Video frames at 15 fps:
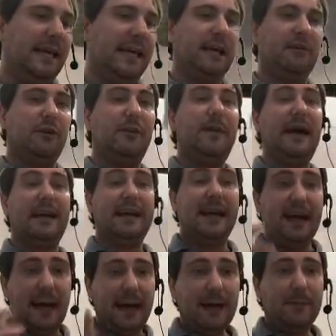Hillary pack.
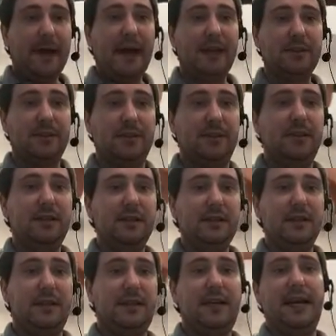I imagine
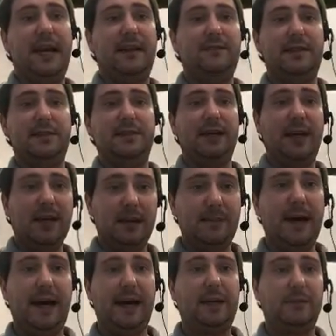that they have an entire
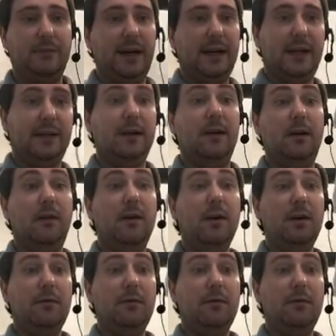pack ready to go